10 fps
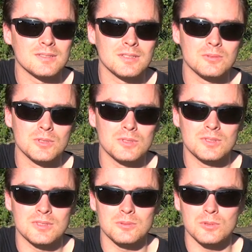it
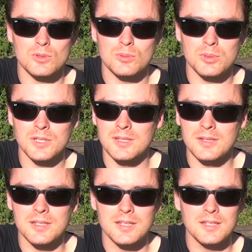was
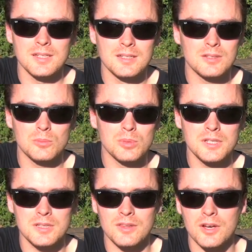
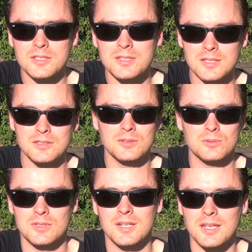complete
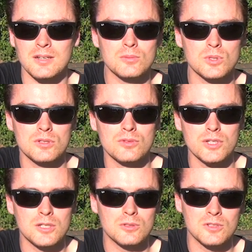nonsense again what
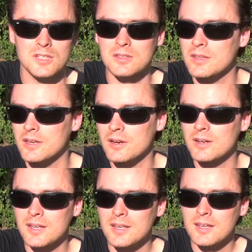Victor did
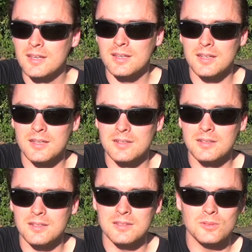there
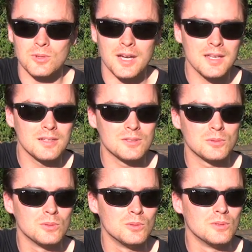in trying
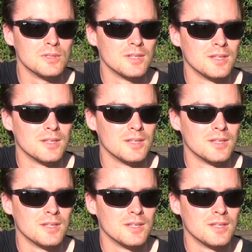to,